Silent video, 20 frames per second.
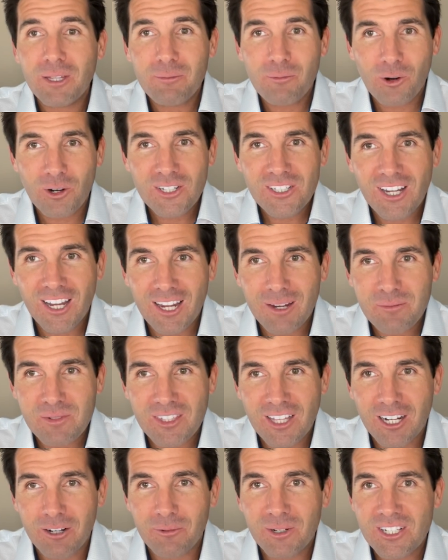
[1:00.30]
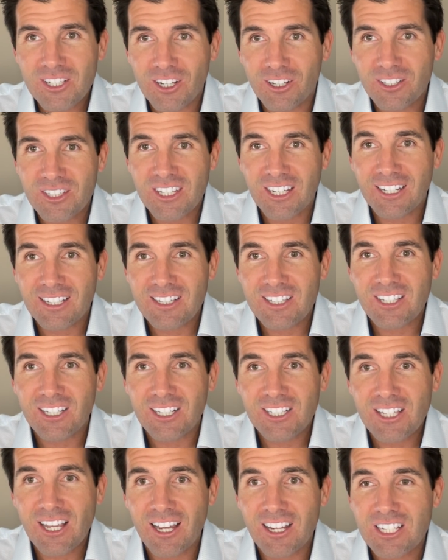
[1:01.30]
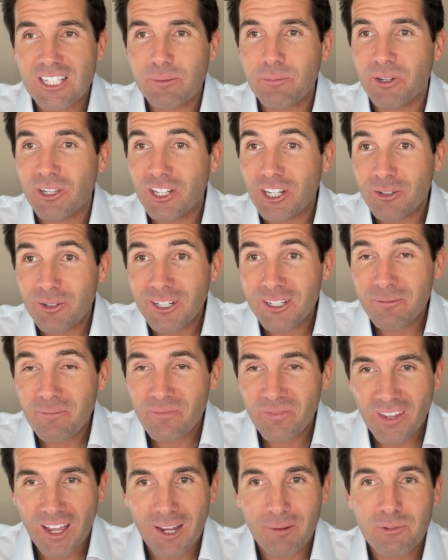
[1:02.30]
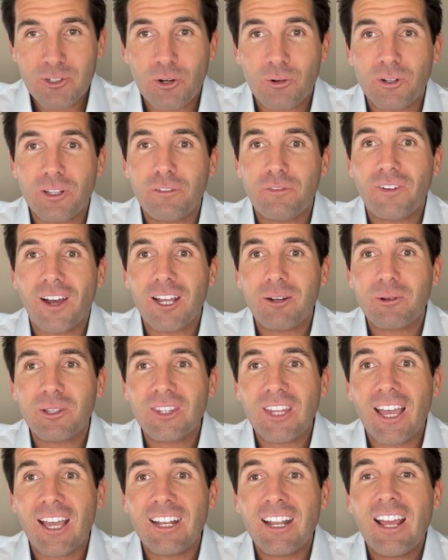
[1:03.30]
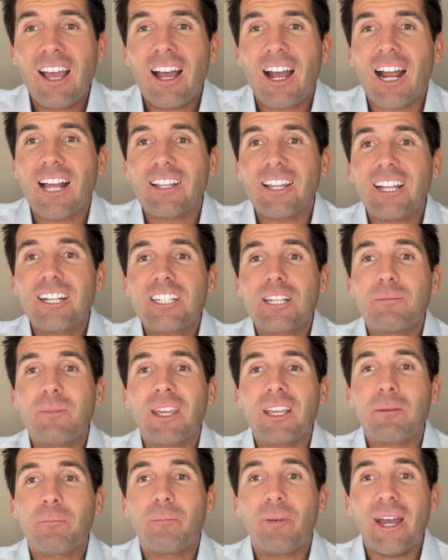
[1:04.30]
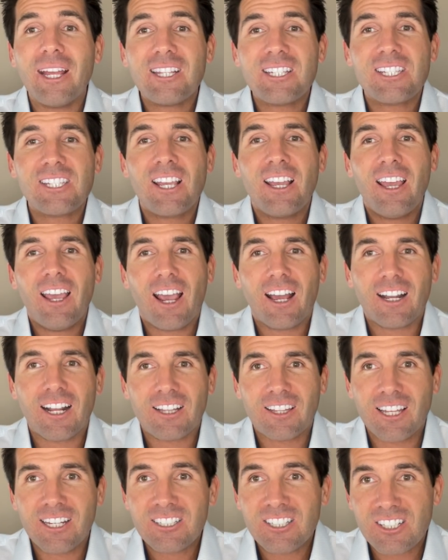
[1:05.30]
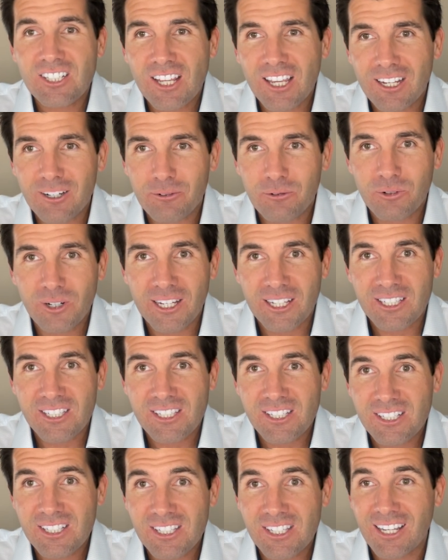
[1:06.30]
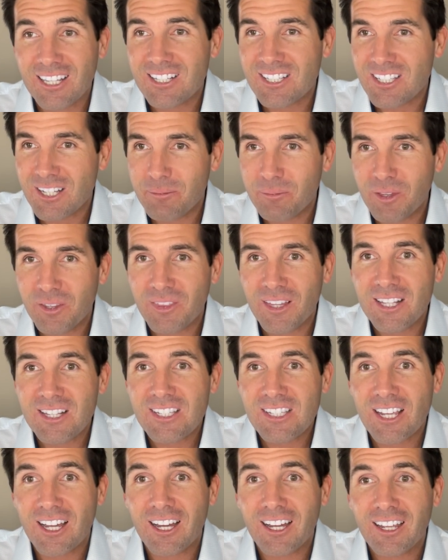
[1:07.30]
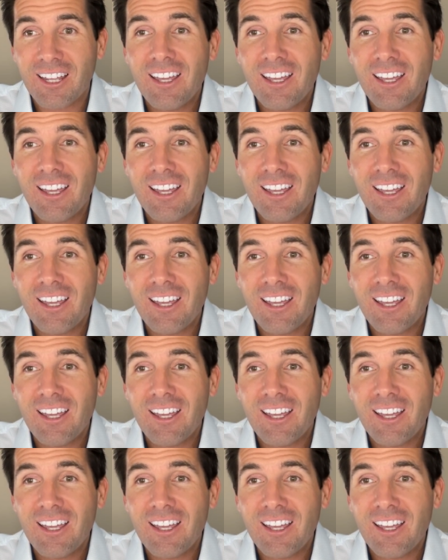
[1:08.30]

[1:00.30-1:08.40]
more times than it results in success. But you know what? I'm totally fine with that. I like to make bets and I like to take risks. It's something that's uh,